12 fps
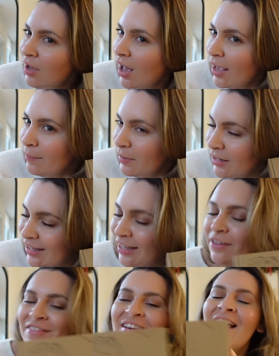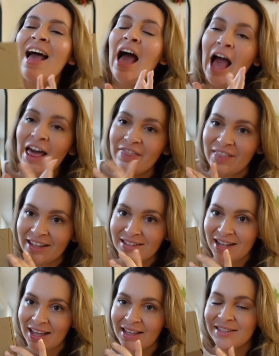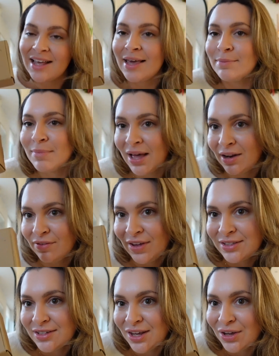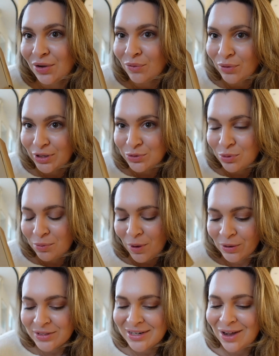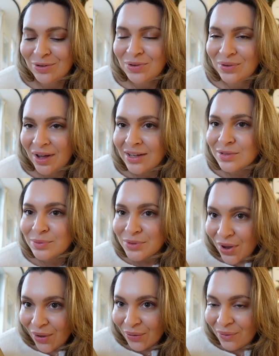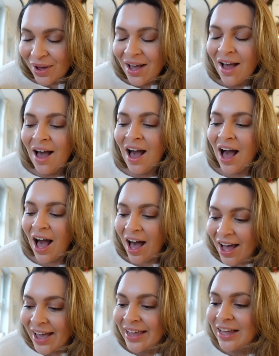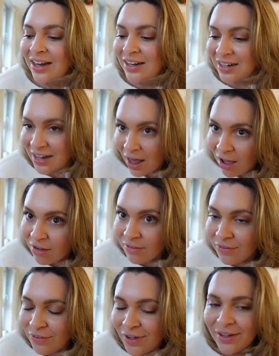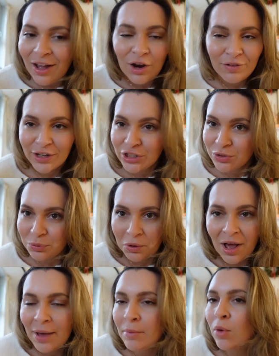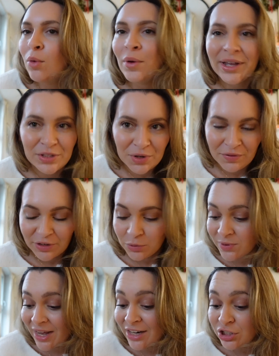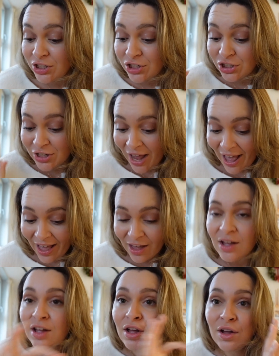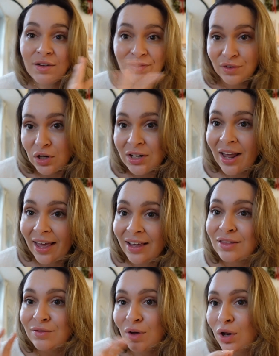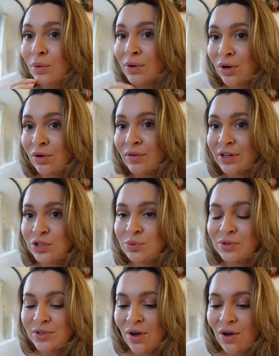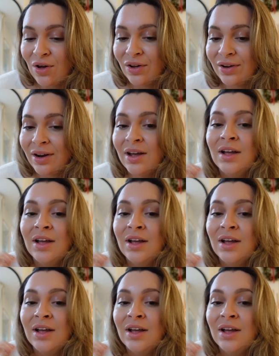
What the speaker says: I believe, and this is a manifesting ritual box. Now, you guys will know I love a ritual. I'm always doing rituals. I actually share full length follow along rituals on